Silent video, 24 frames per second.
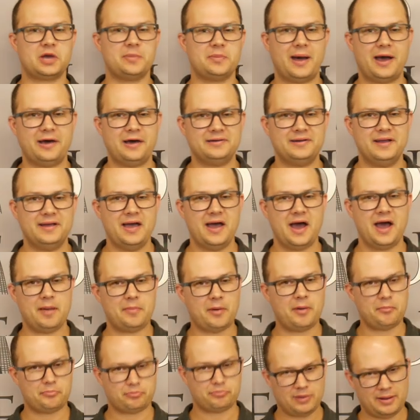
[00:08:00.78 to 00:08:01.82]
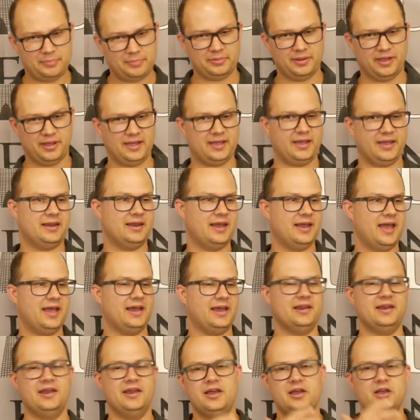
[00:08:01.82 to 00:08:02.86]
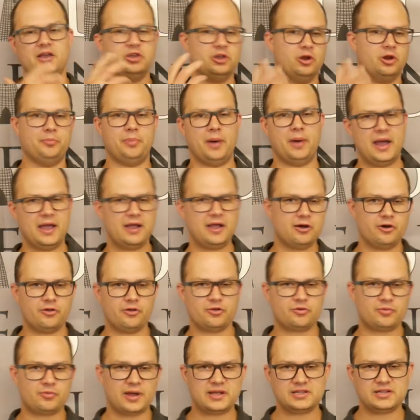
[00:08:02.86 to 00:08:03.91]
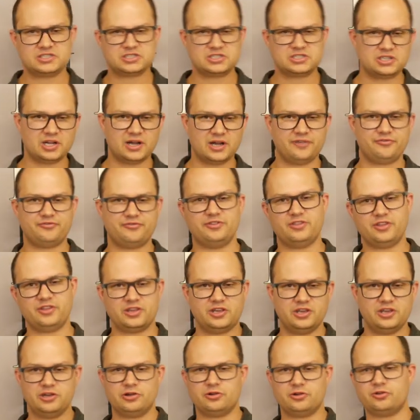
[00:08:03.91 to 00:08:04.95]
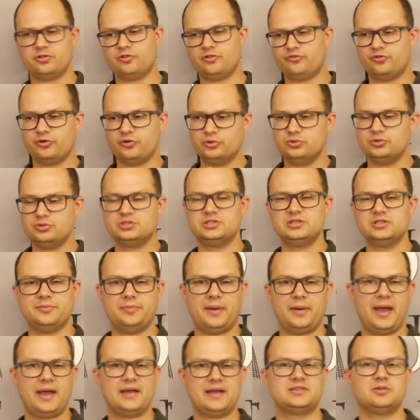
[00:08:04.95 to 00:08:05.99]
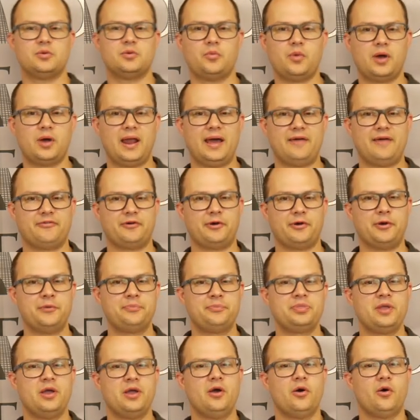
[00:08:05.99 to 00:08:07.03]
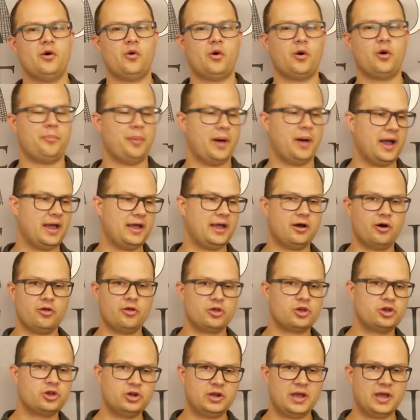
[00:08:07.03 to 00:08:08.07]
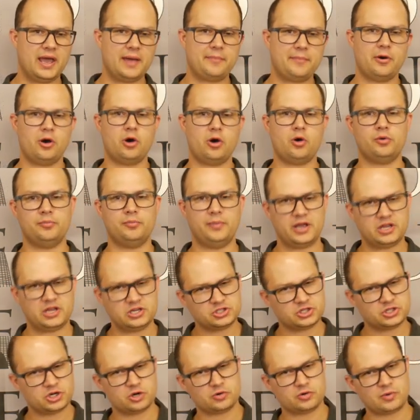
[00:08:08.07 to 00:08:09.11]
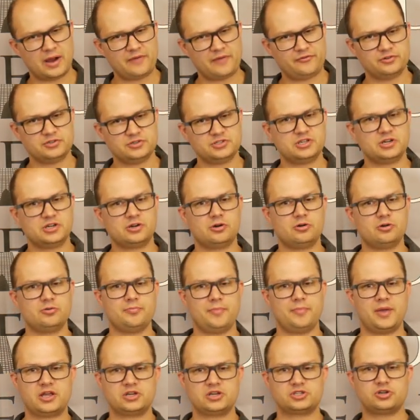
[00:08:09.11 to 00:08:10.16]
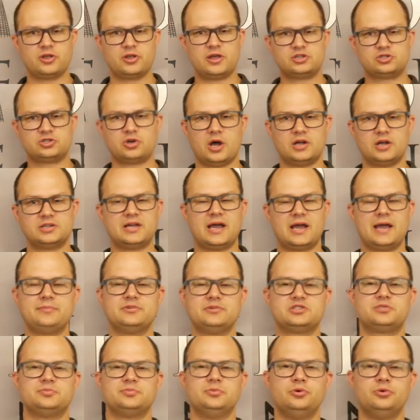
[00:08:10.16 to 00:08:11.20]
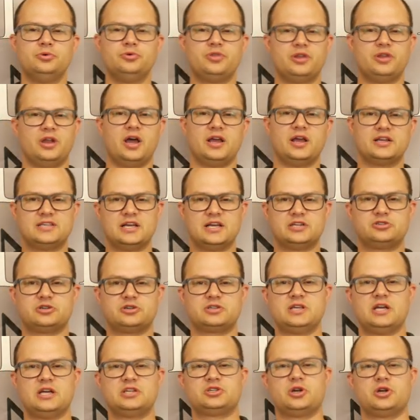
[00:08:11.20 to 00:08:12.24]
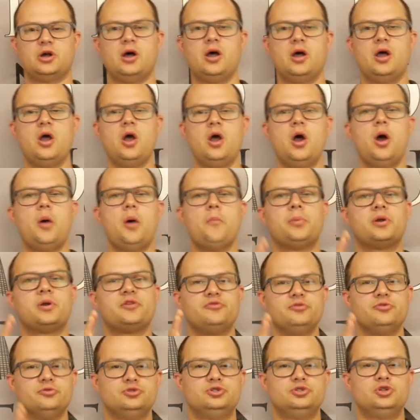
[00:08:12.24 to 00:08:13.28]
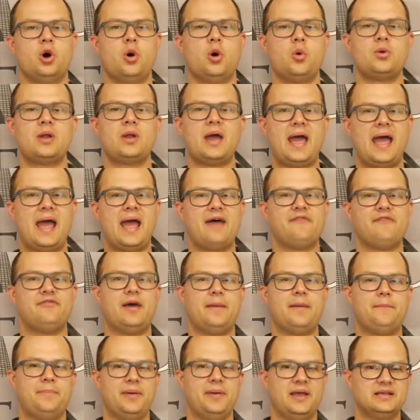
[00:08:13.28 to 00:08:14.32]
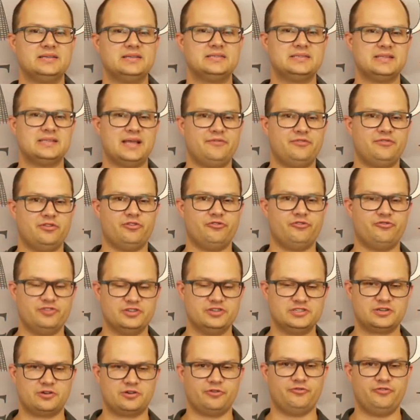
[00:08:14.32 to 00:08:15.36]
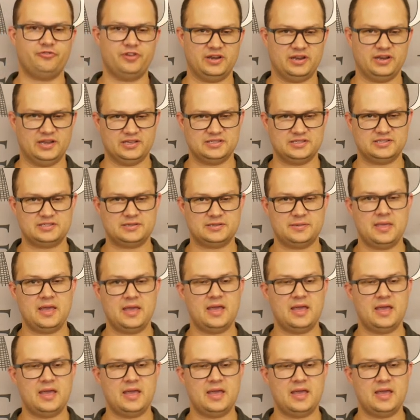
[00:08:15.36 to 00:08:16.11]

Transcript: about about prepping and and you know buying all the right stuff and the gear and the foods and the bags and whatever or buying all the good ammo and making sure your rifle's zeroed and making sure that draw time is smooth and et cetera, et cetera. But if you don't have that base level of physical fitness,